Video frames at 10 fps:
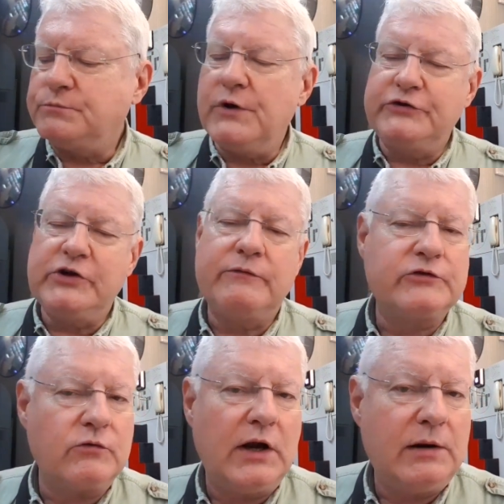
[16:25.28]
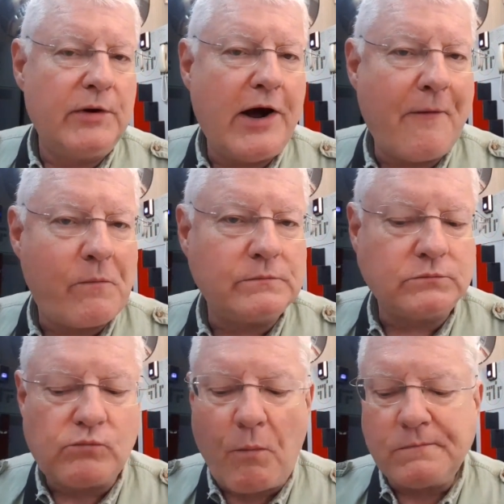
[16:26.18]
But Jeff was right about
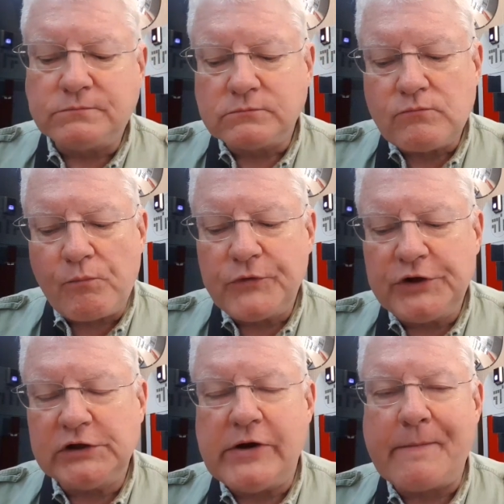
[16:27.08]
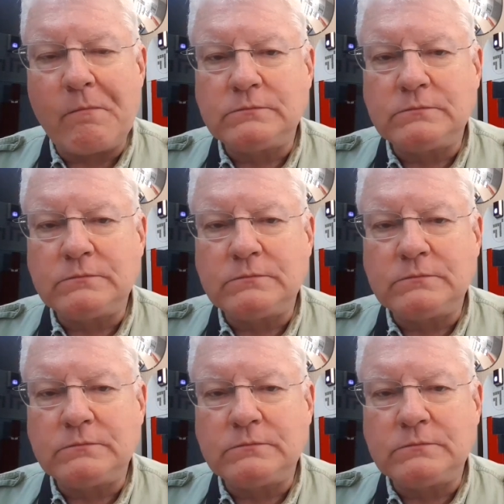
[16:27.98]
the